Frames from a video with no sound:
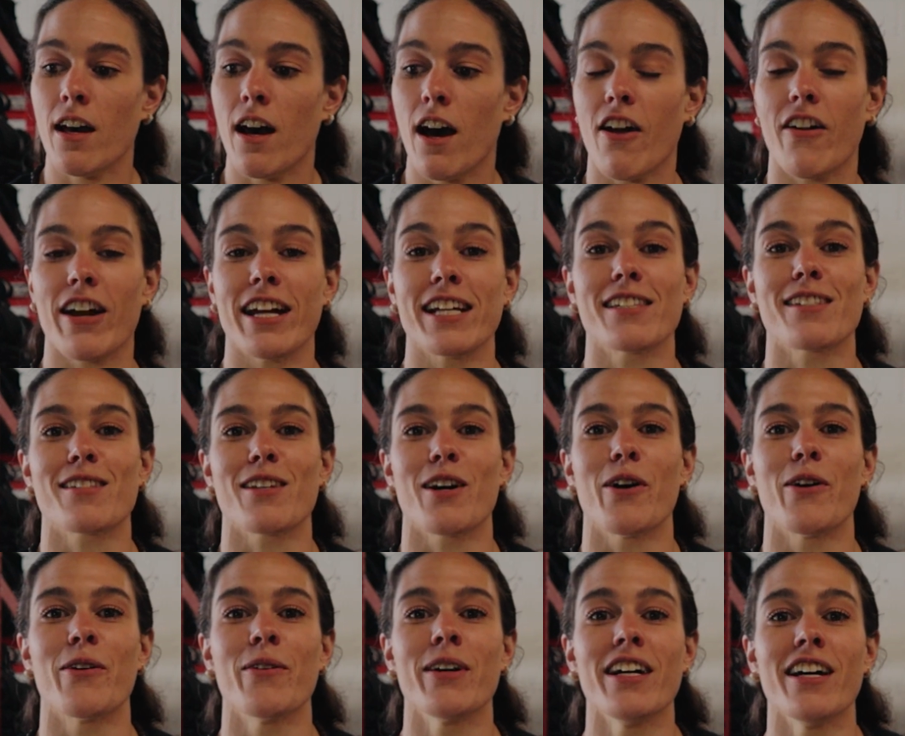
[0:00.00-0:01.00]
Alright,
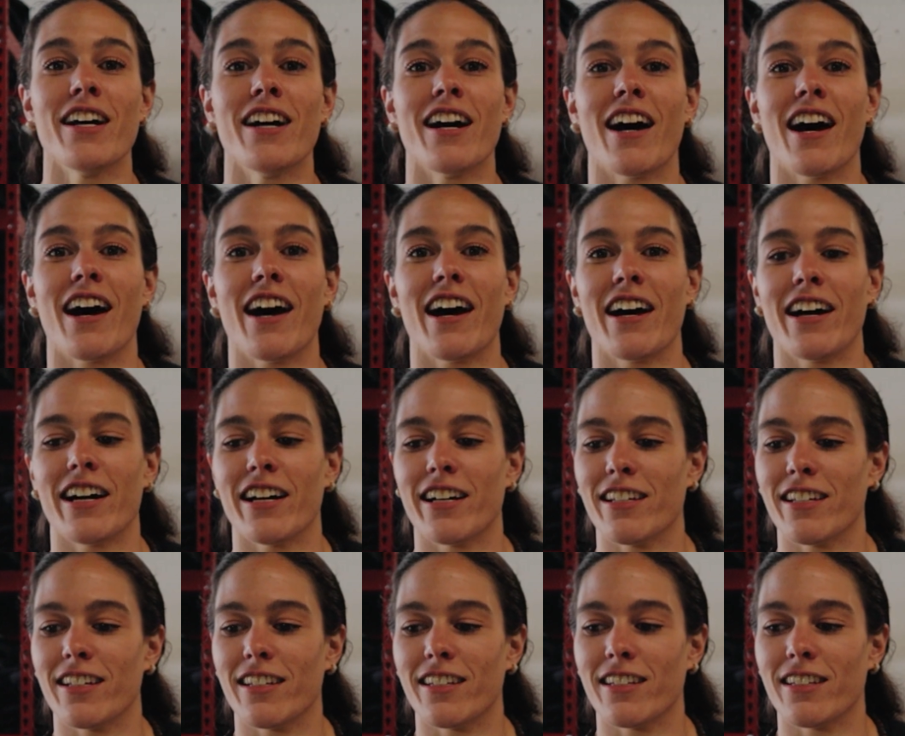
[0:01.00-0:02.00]
so I'm
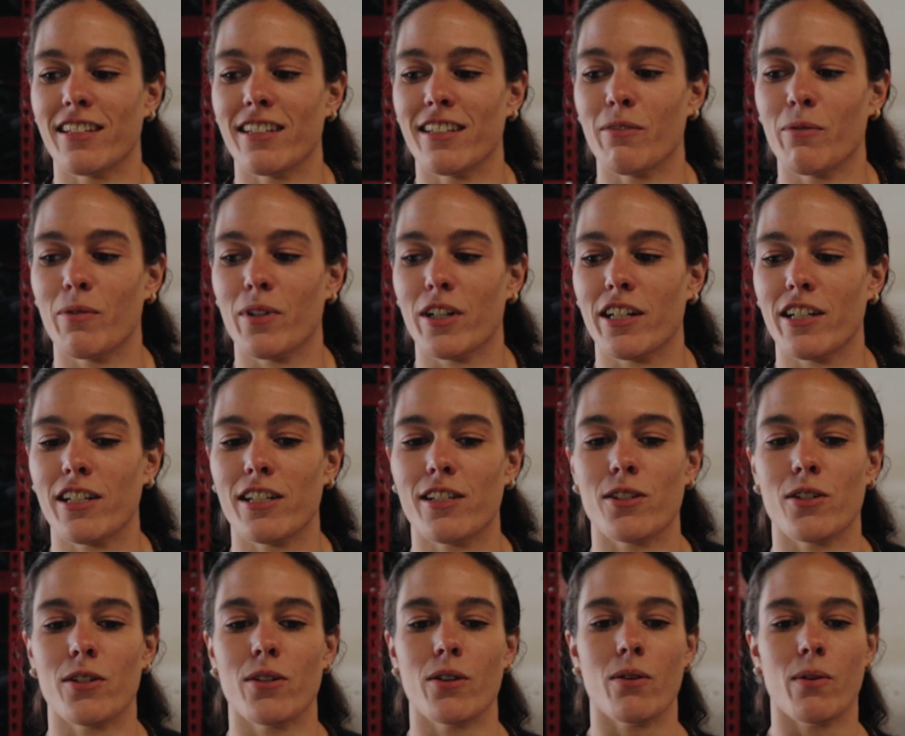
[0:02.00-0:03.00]

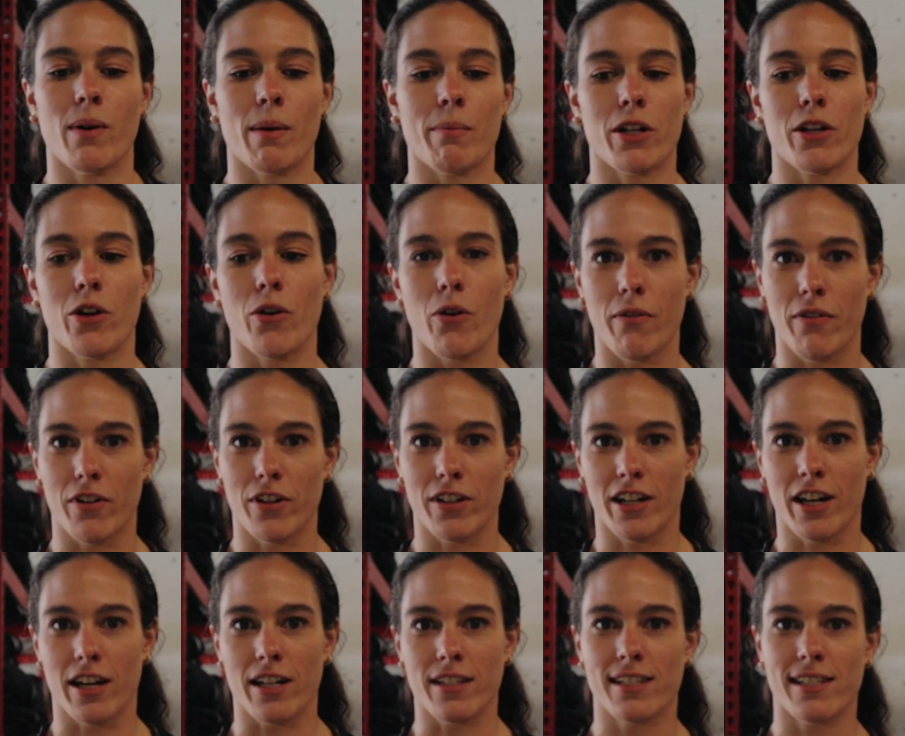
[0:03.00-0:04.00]
gonna go over the
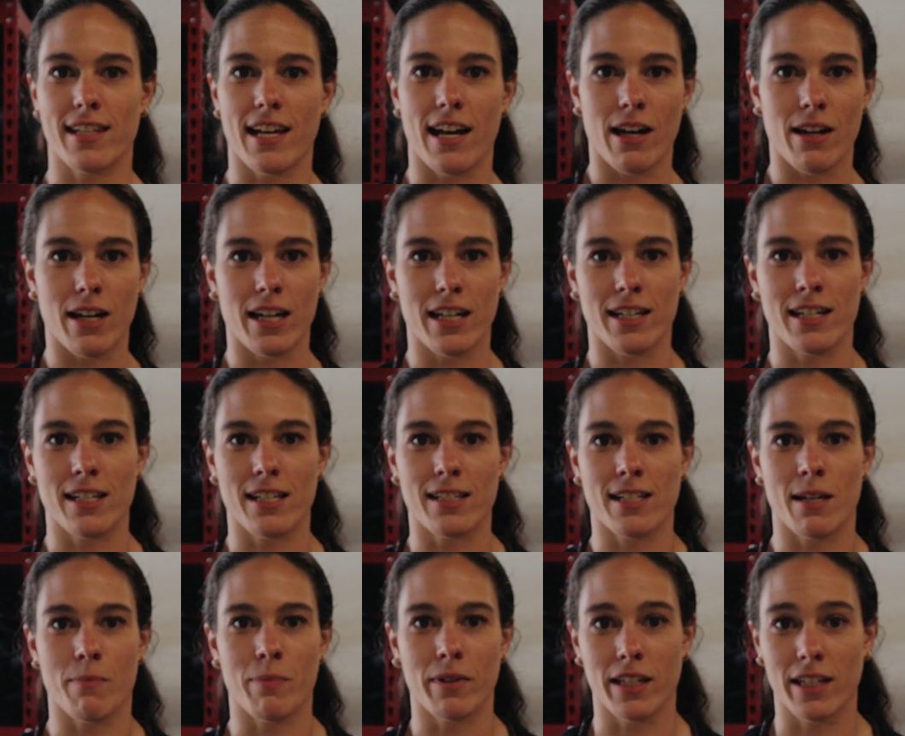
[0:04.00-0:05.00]
cuts that I
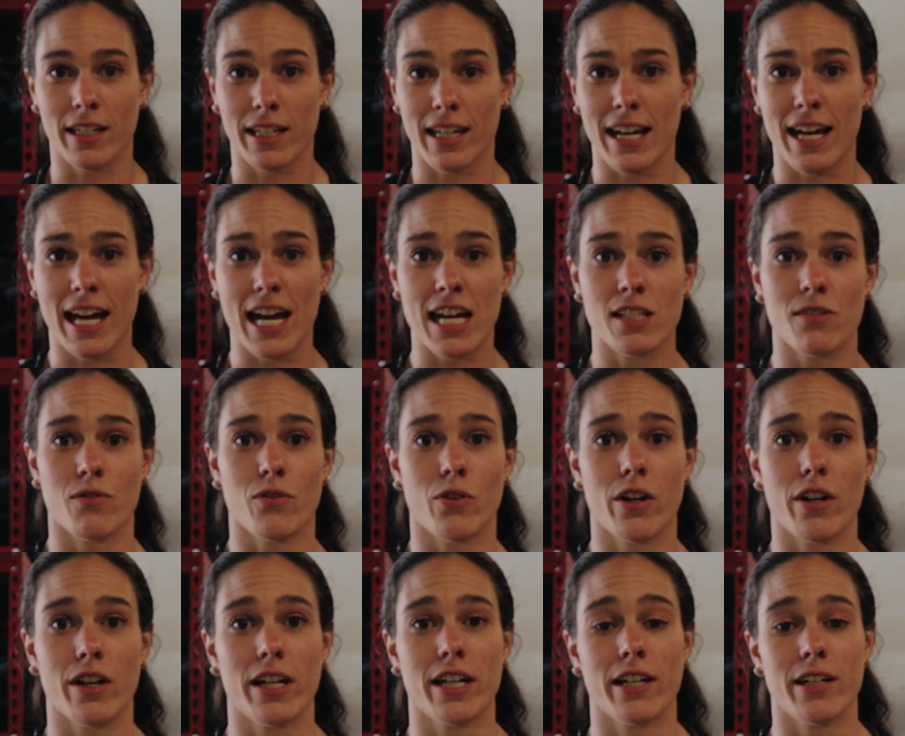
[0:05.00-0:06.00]
typically get asked
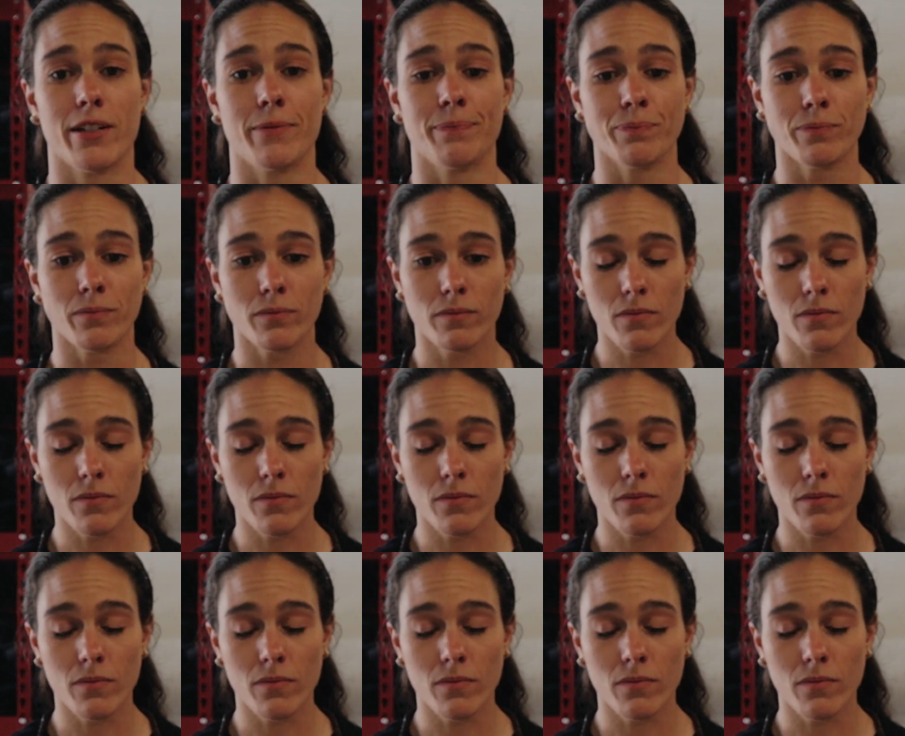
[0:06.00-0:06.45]
for in